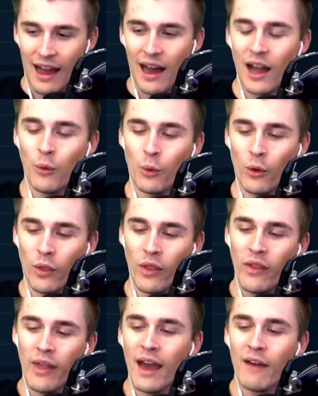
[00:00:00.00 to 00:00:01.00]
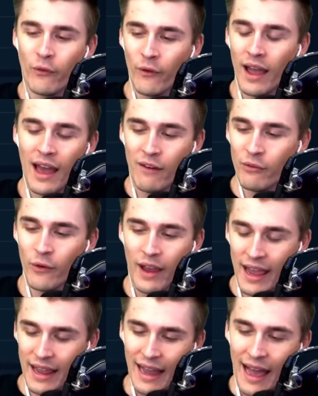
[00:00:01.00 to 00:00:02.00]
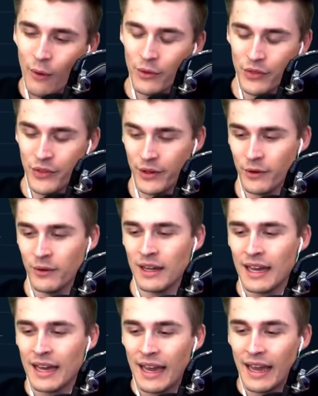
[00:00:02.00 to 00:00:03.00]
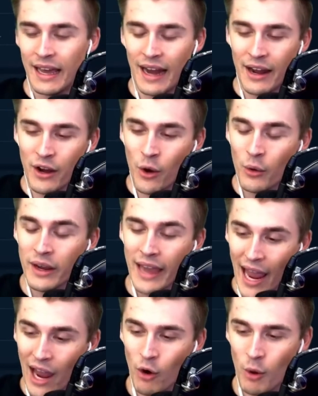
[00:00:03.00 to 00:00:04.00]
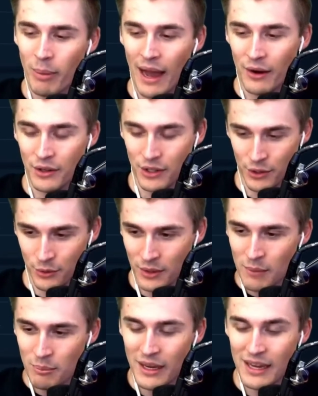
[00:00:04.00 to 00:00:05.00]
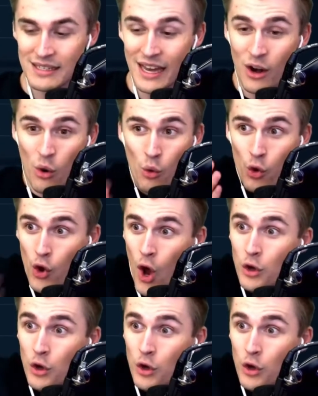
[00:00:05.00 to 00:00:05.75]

I will never, ever hang out with you. And I don't care about you because I don't know